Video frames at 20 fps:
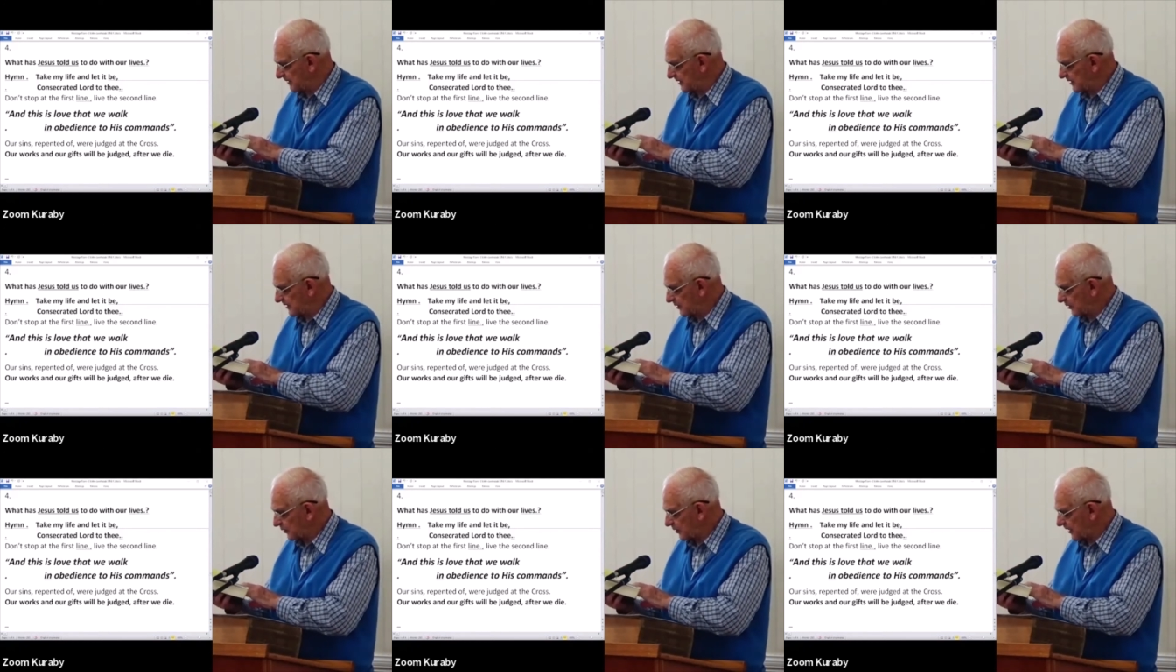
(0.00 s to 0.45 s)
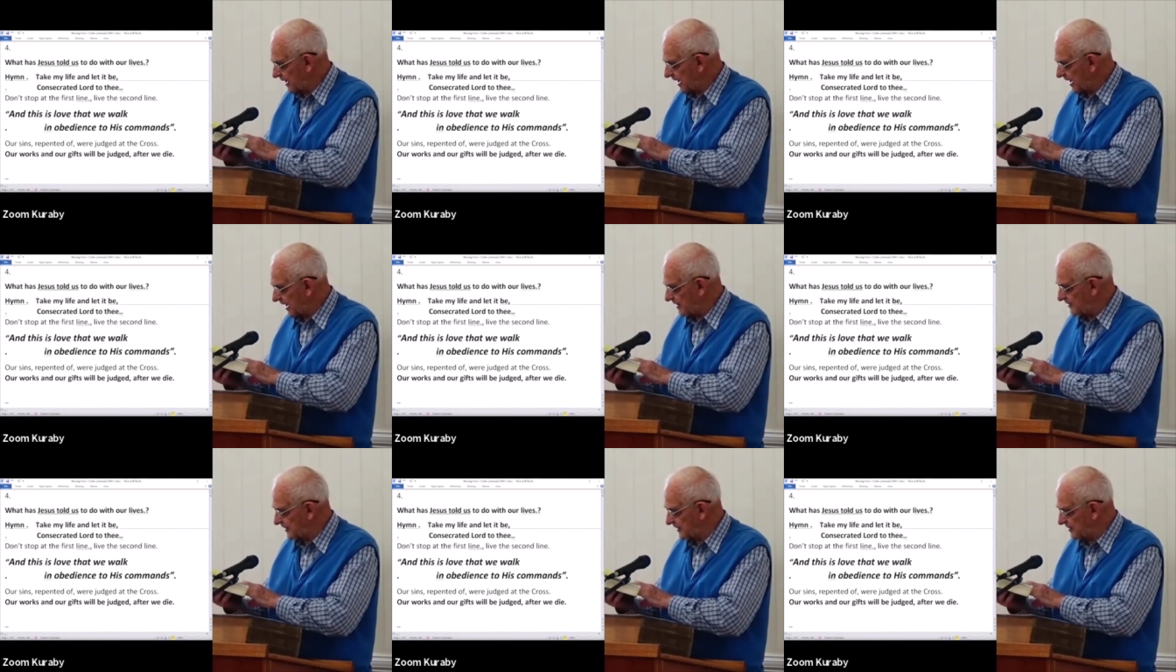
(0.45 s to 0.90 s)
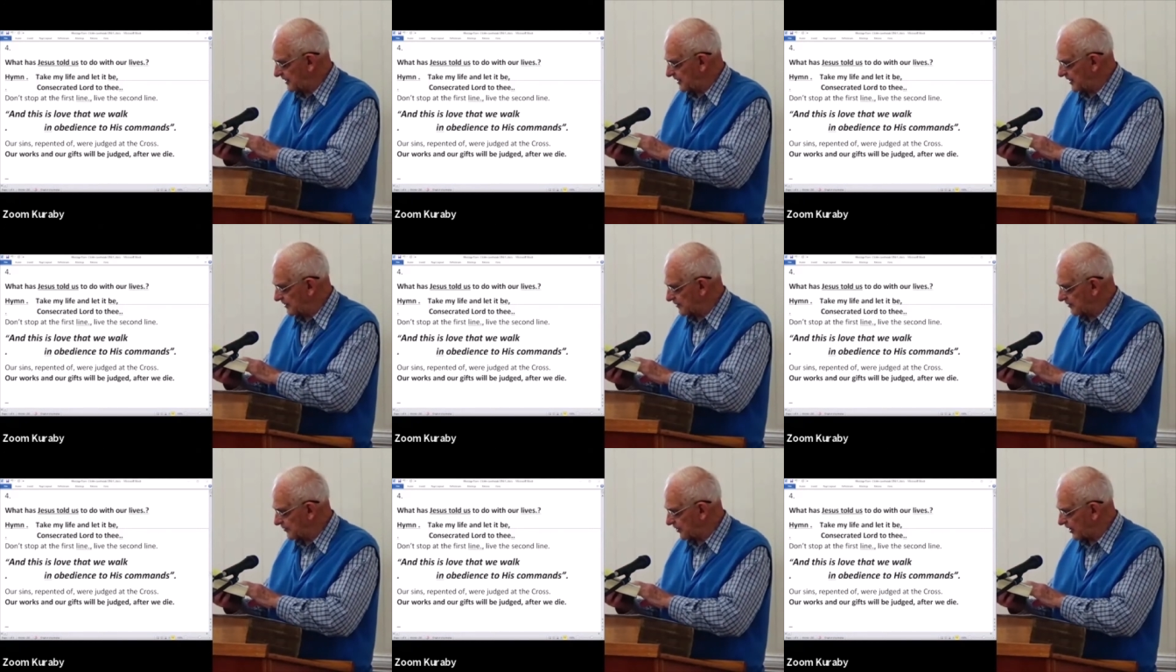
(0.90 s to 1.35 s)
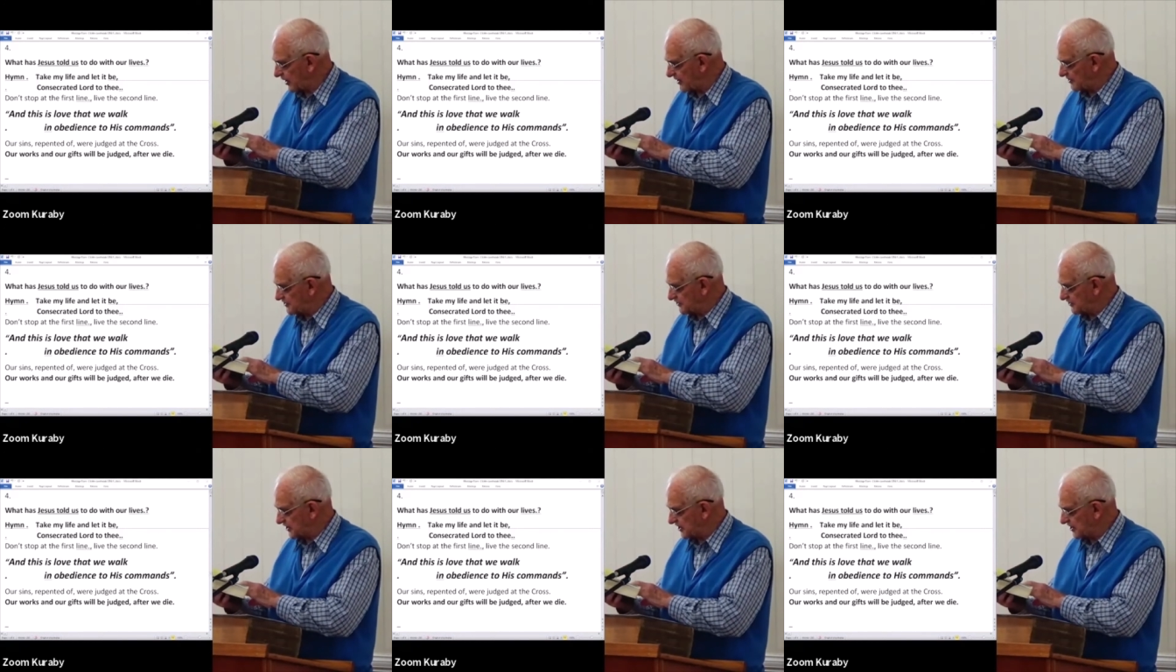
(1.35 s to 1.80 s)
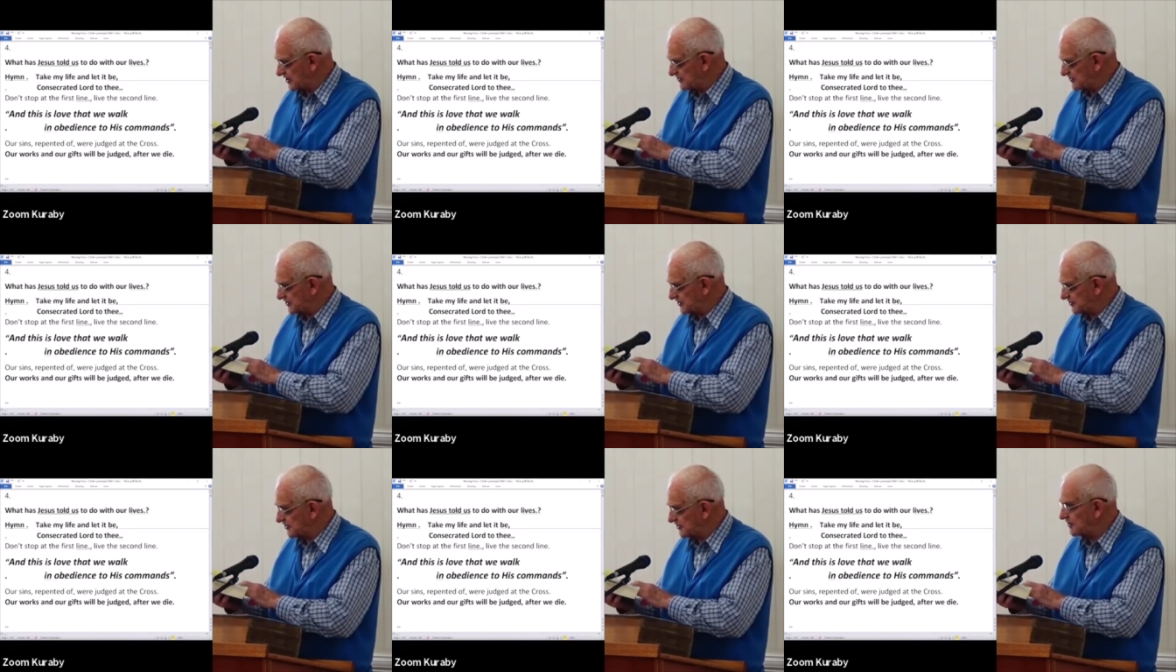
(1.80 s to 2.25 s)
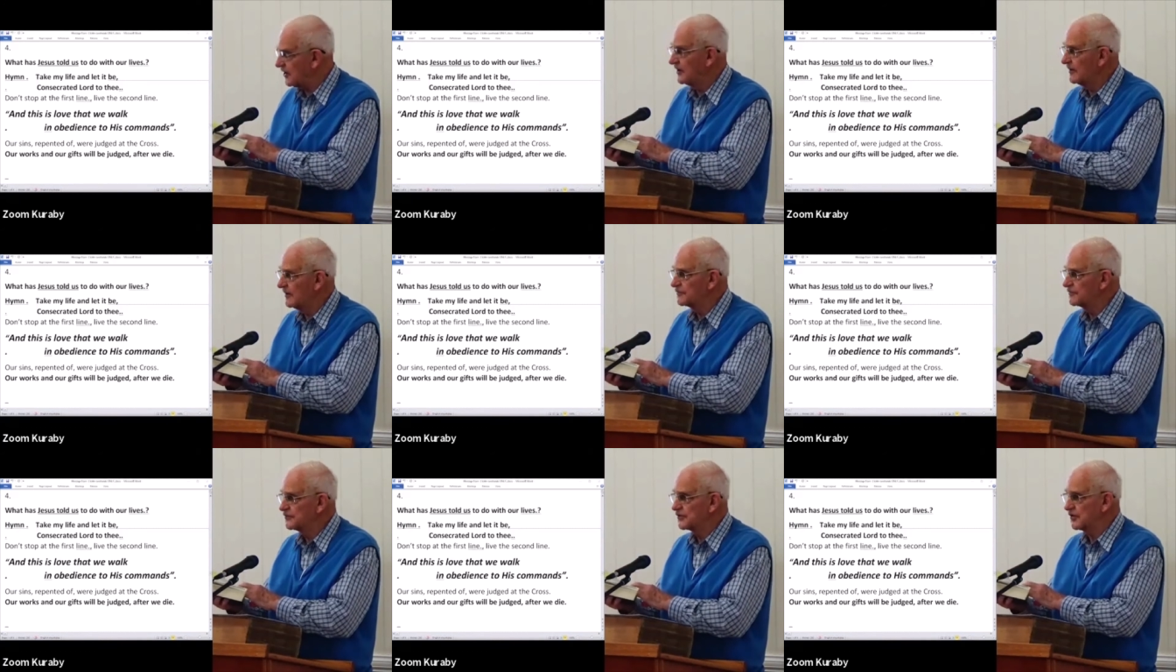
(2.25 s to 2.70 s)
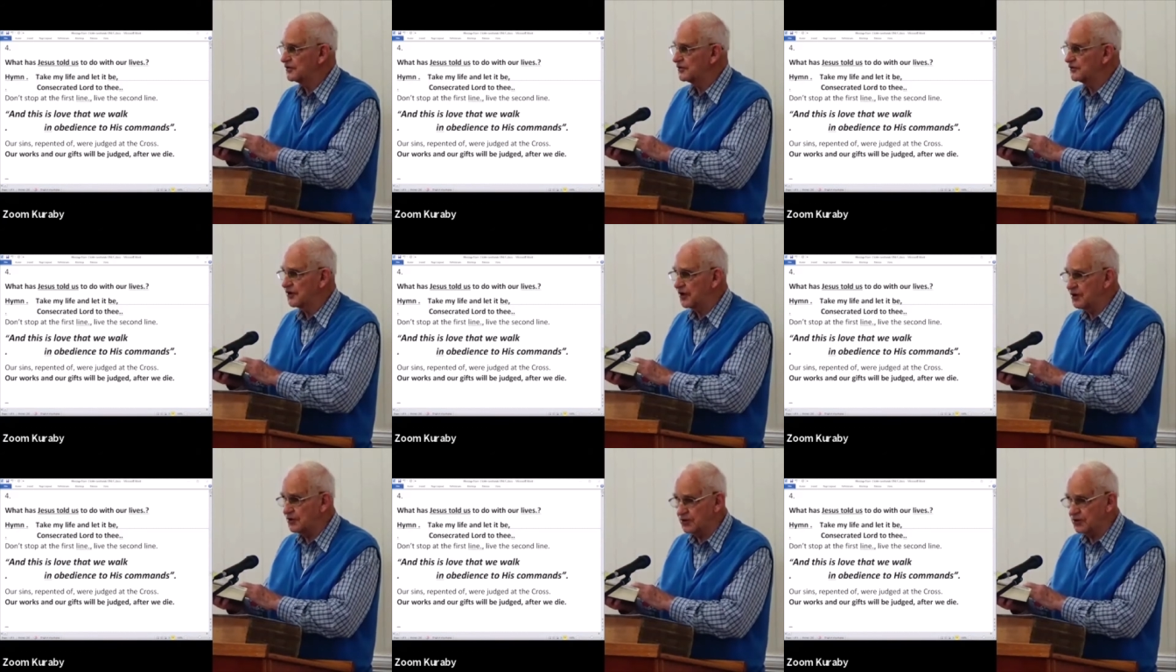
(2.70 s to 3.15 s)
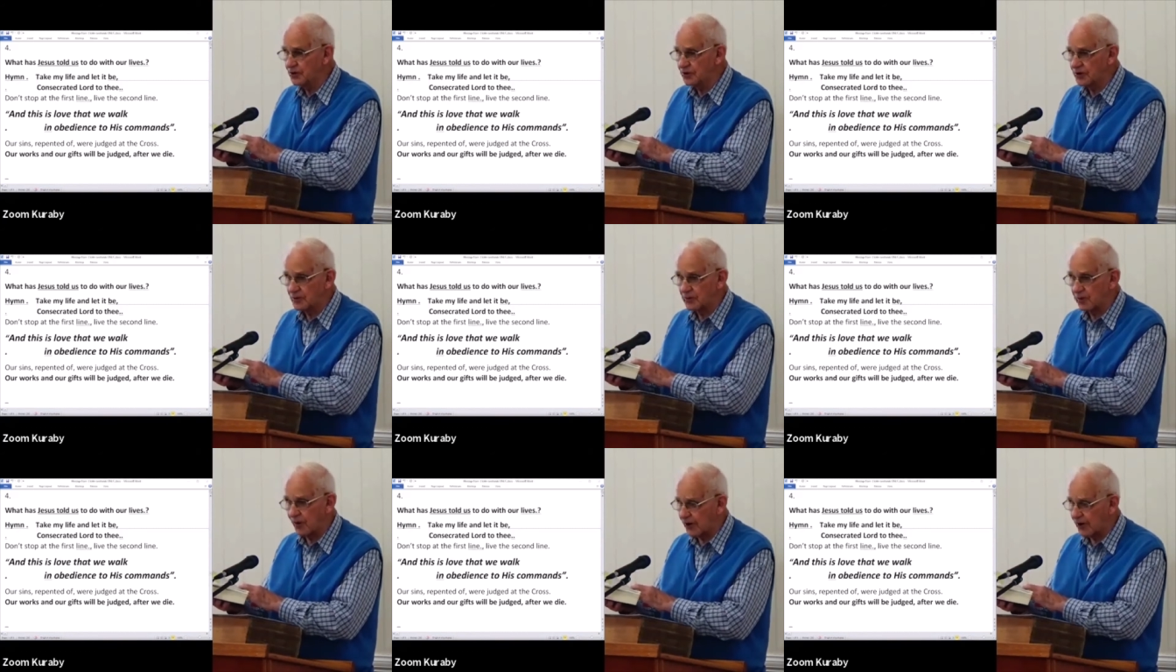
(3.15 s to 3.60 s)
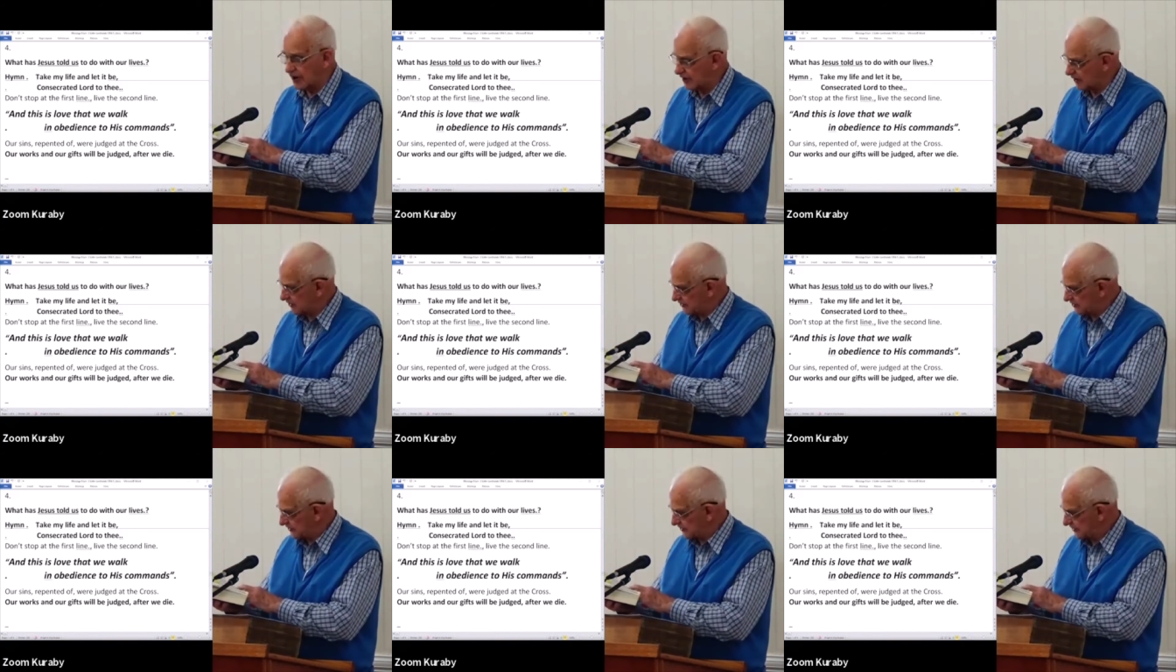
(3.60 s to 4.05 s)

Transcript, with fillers: created in Christ Jesus to do good works,